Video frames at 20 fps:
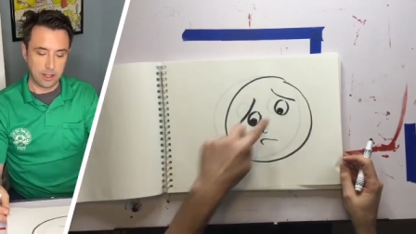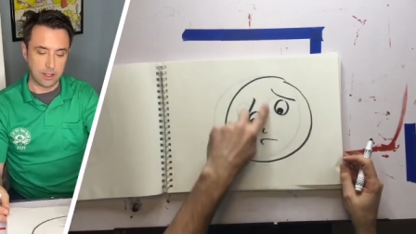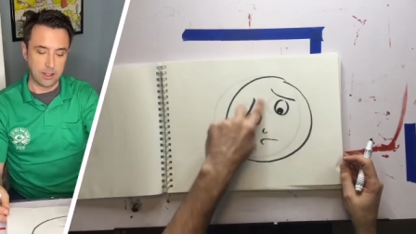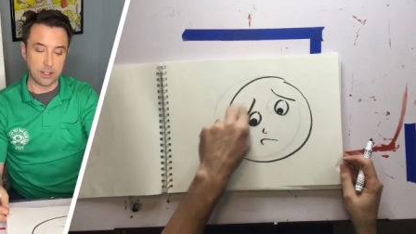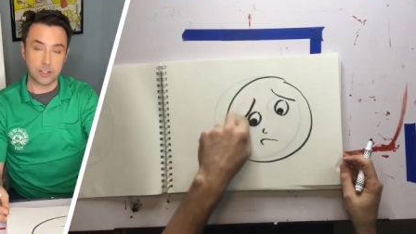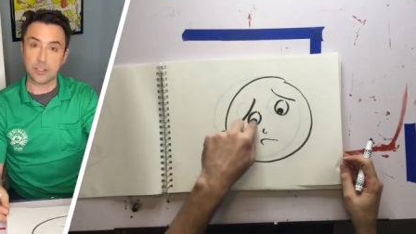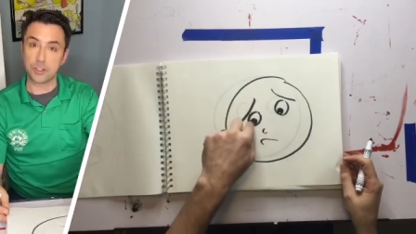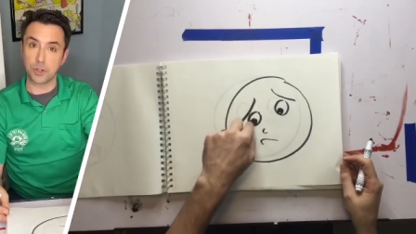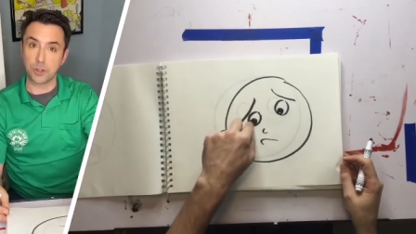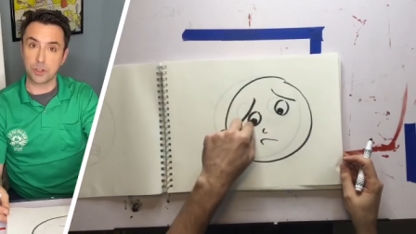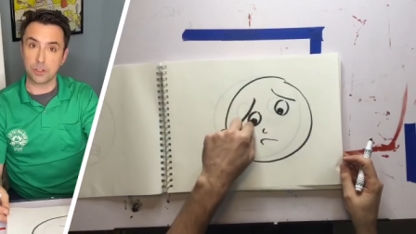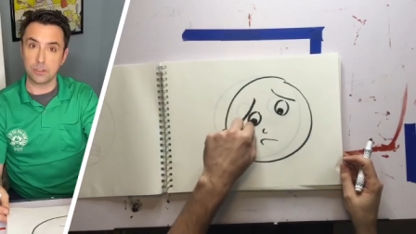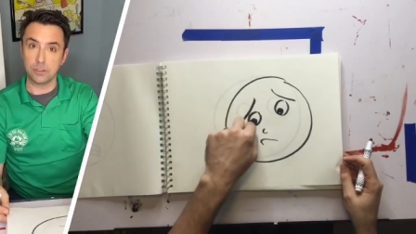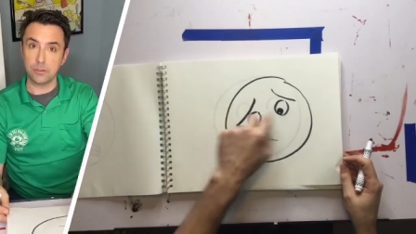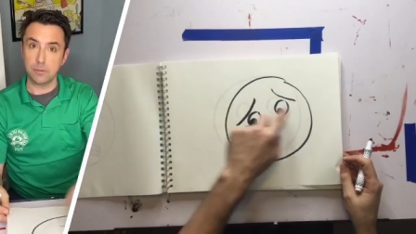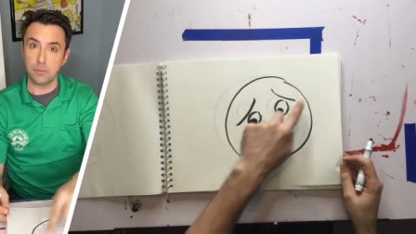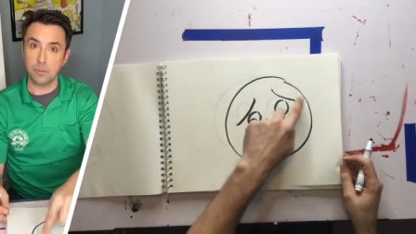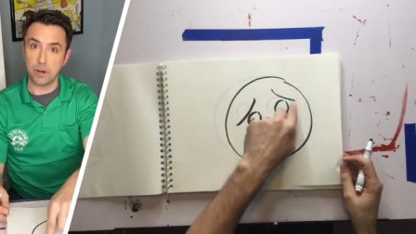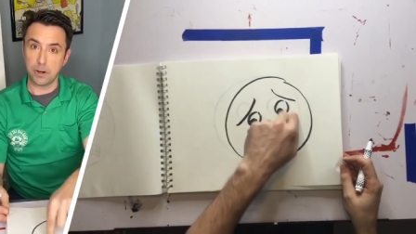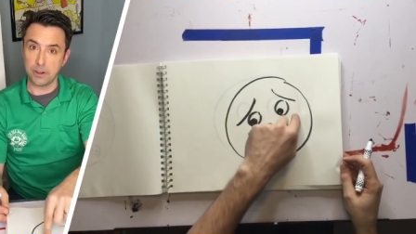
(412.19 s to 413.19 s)
the
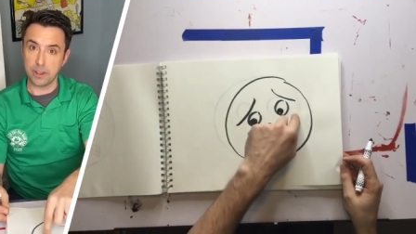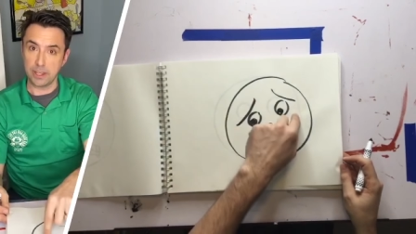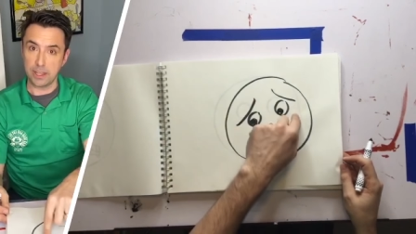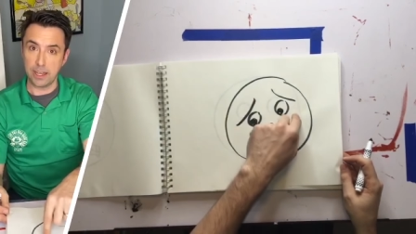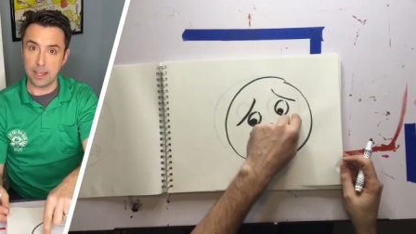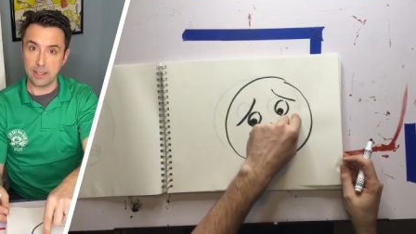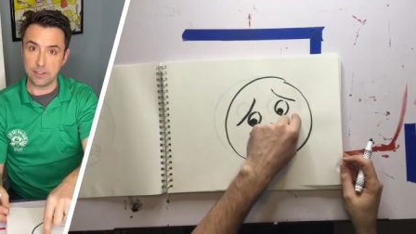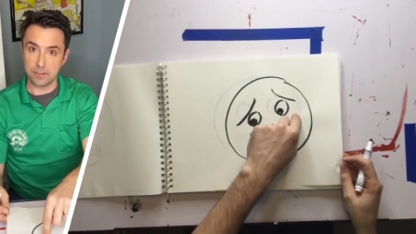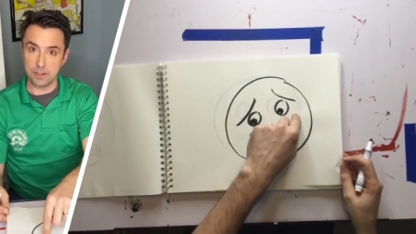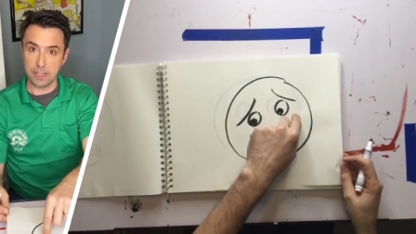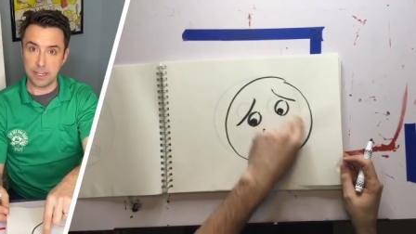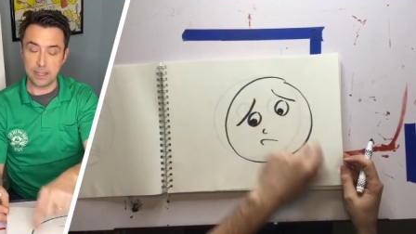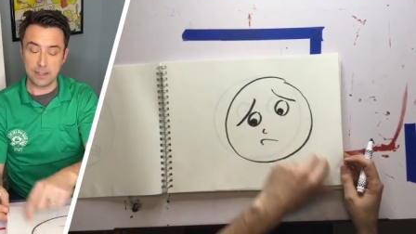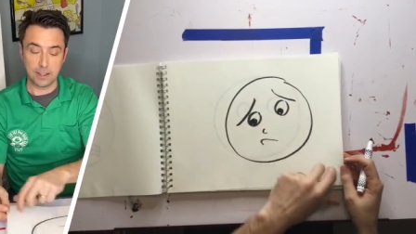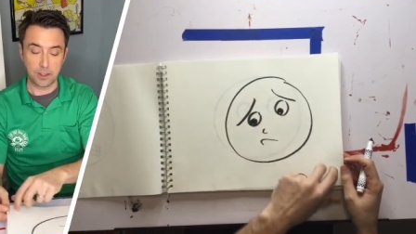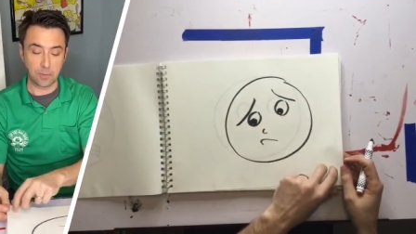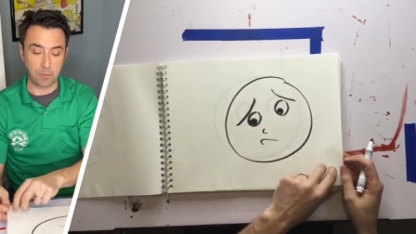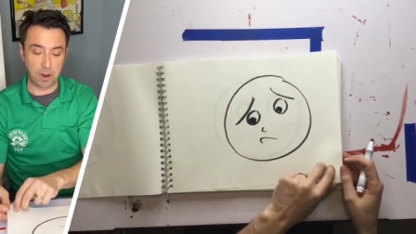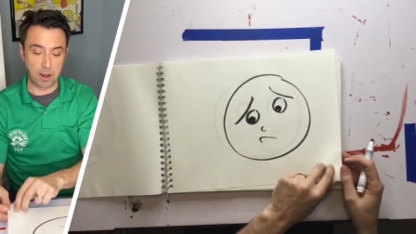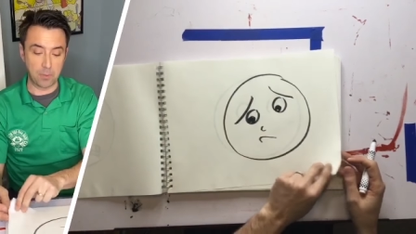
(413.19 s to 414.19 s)
circle part of the eyes, right?
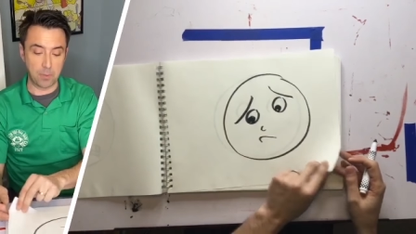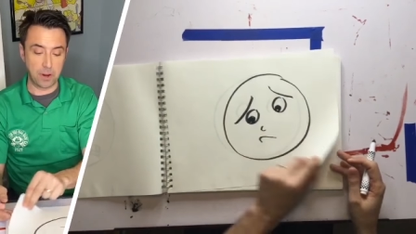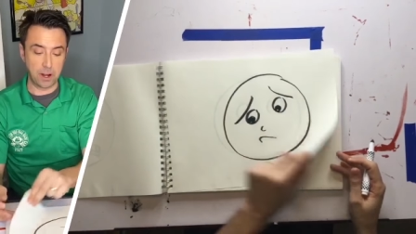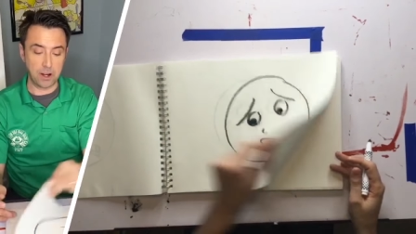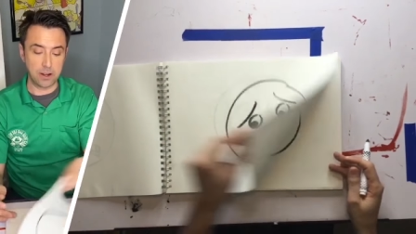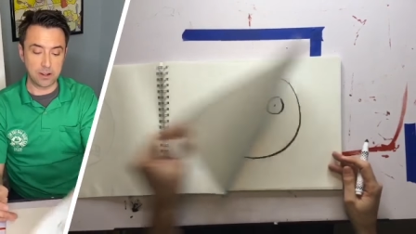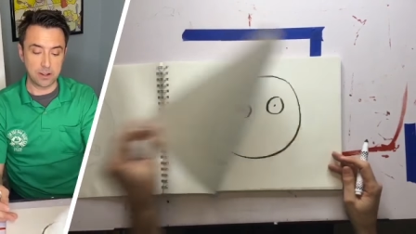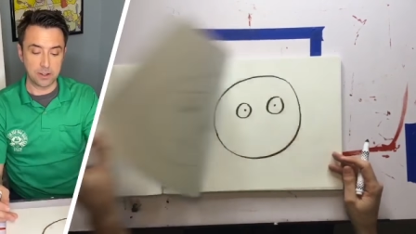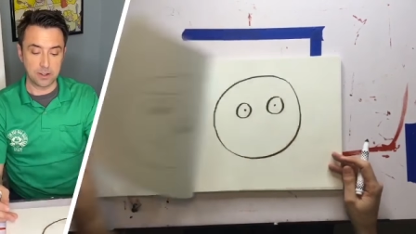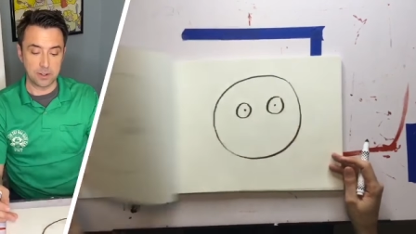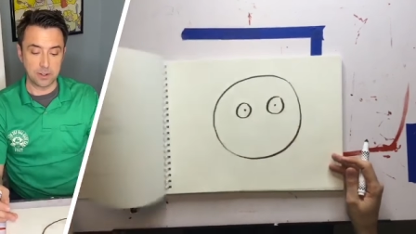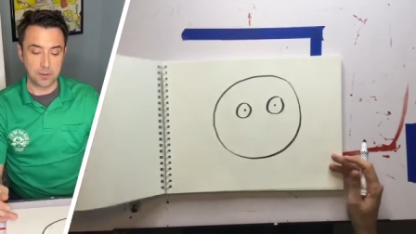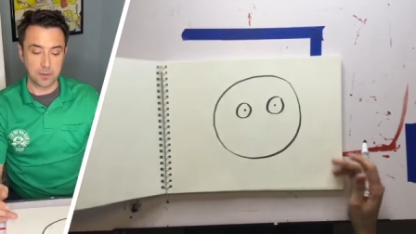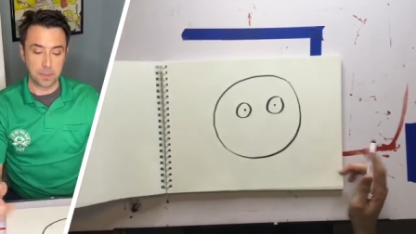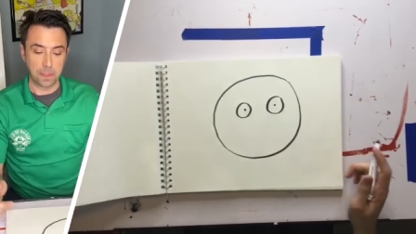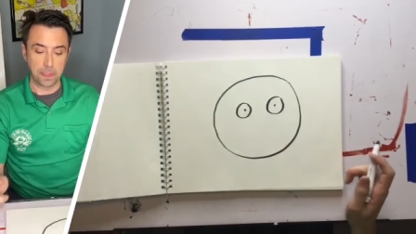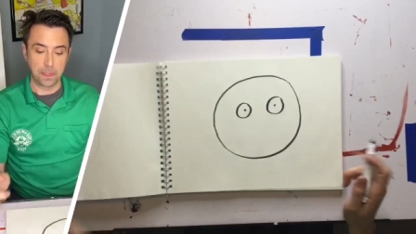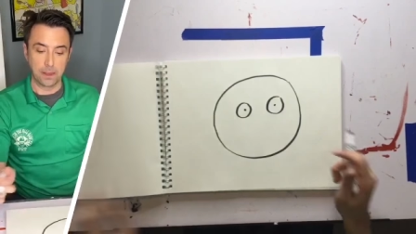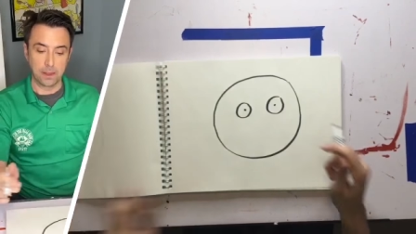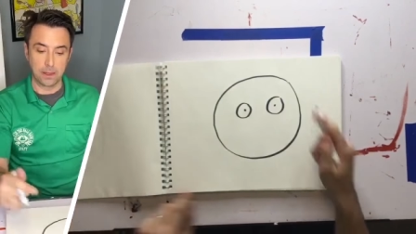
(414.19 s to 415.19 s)
The round part.
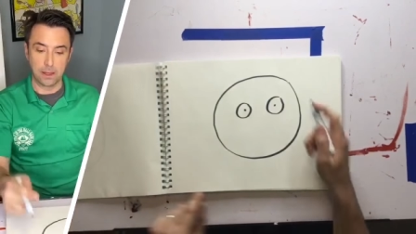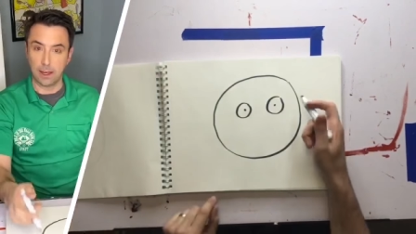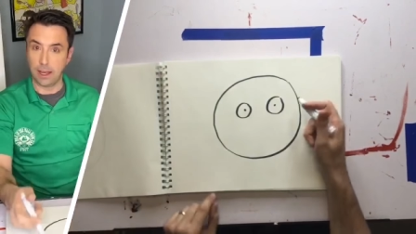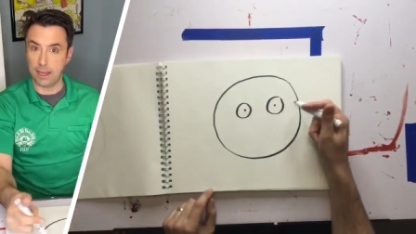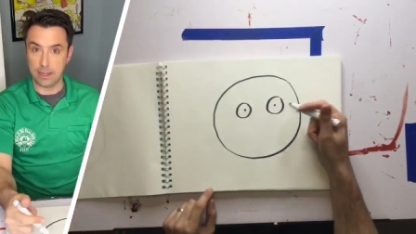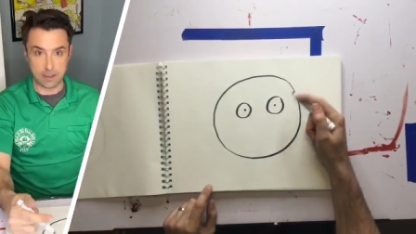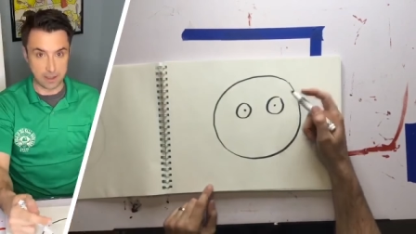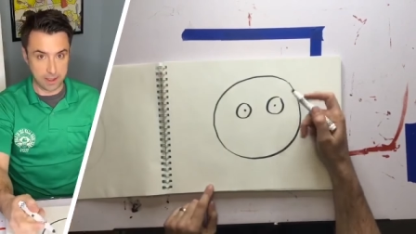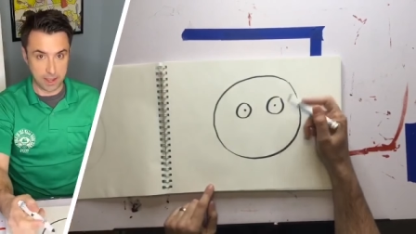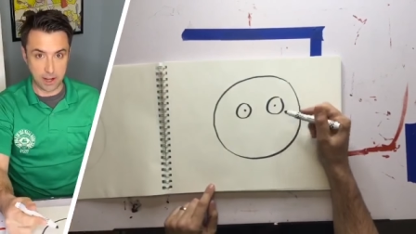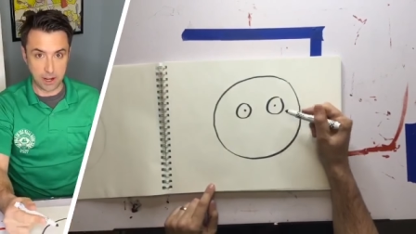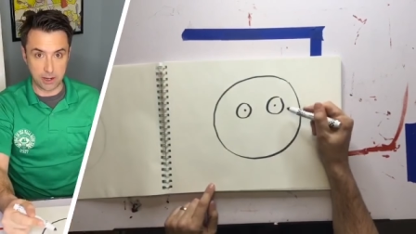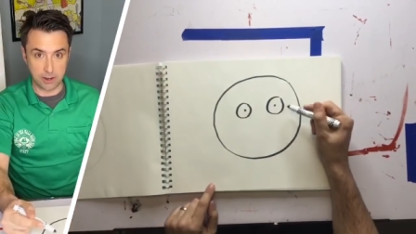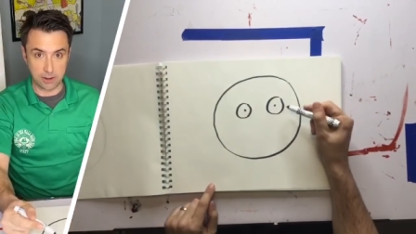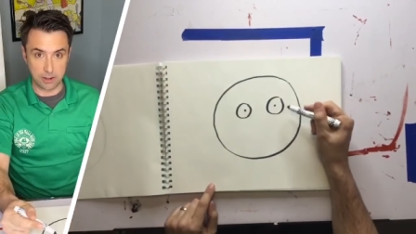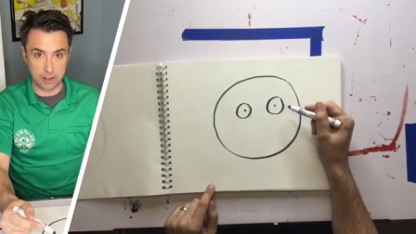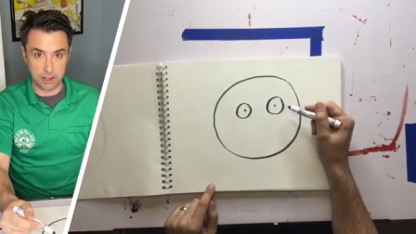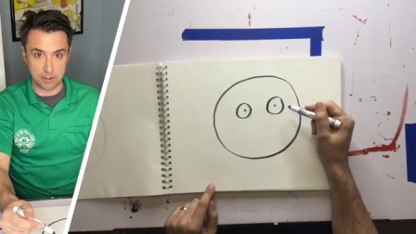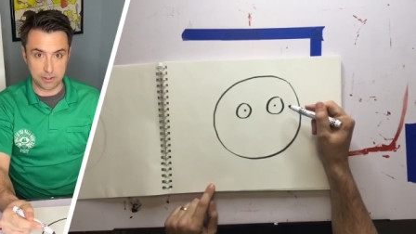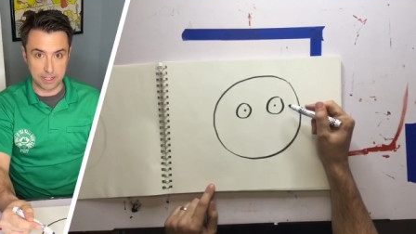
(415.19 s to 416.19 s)
And
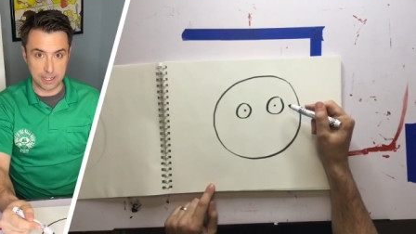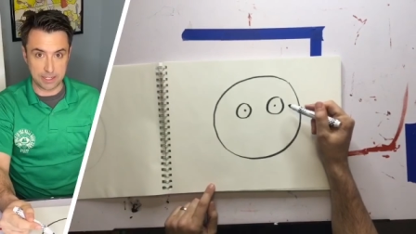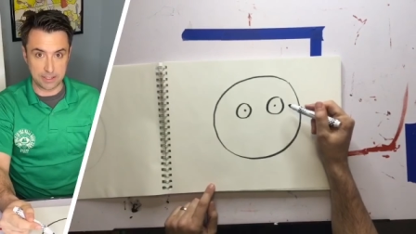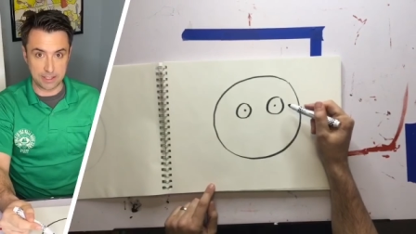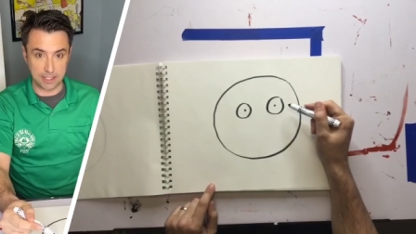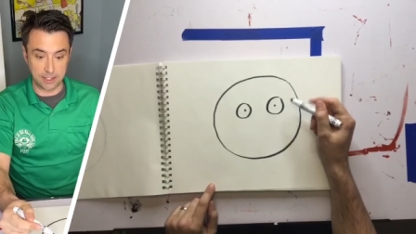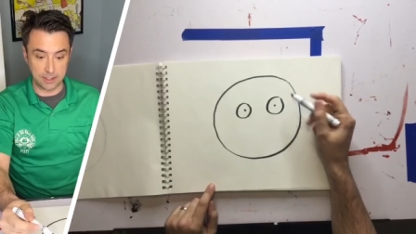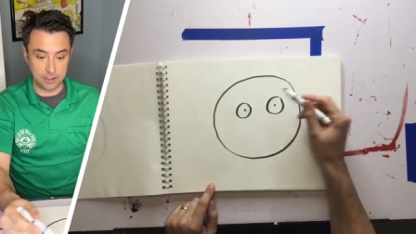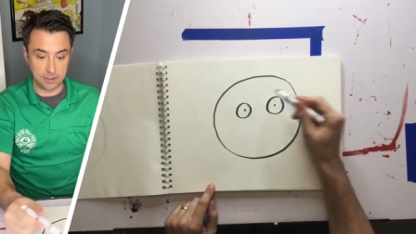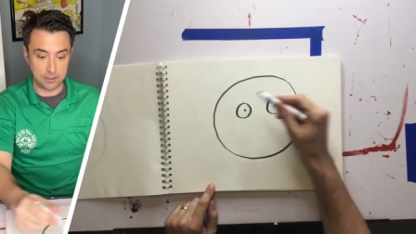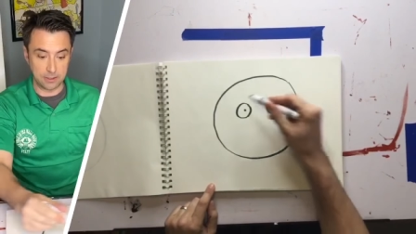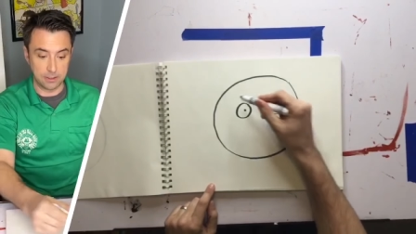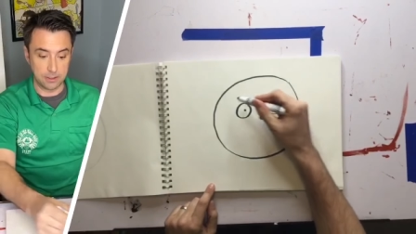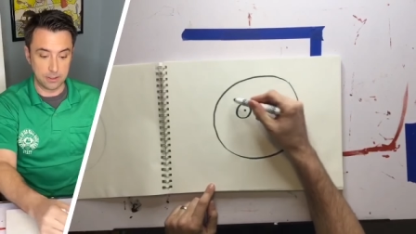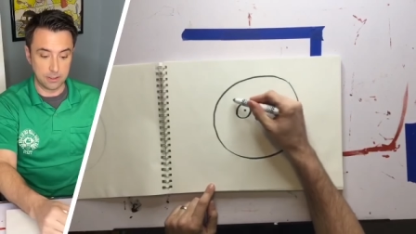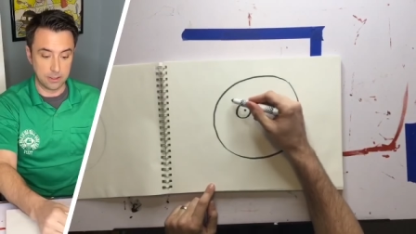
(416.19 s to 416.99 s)
there, they're dead center.